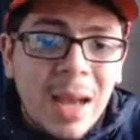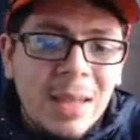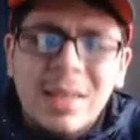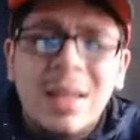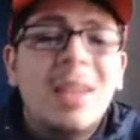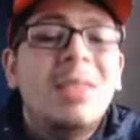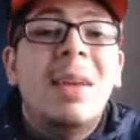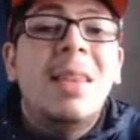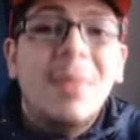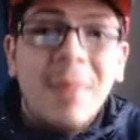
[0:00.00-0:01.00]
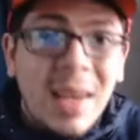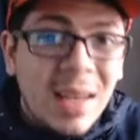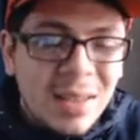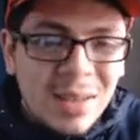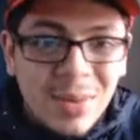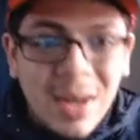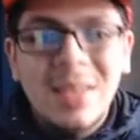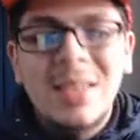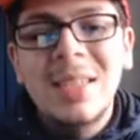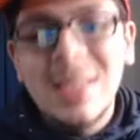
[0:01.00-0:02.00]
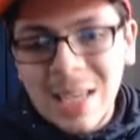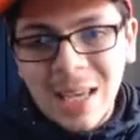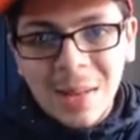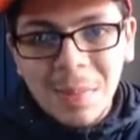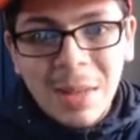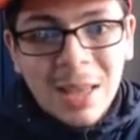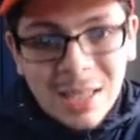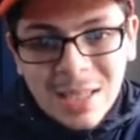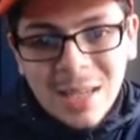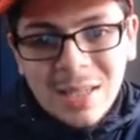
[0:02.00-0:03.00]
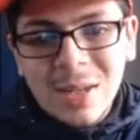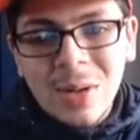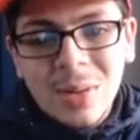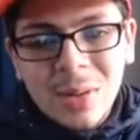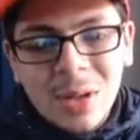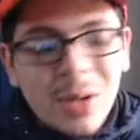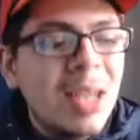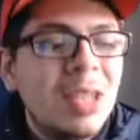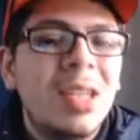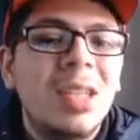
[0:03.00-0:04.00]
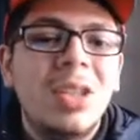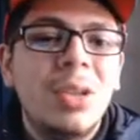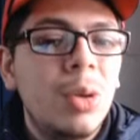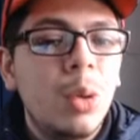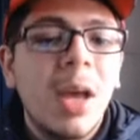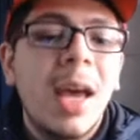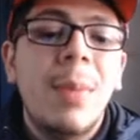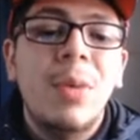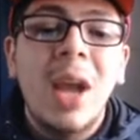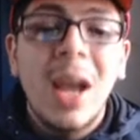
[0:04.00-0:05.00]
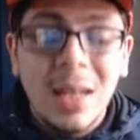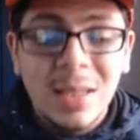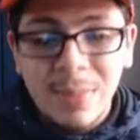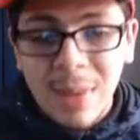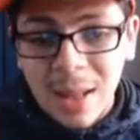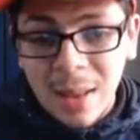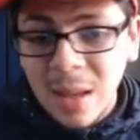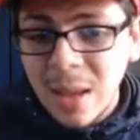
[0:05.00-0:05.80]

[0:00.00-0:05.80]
I did not expect them to make it to the round of 16, but they did, so congratulations to Unai Emery and his men.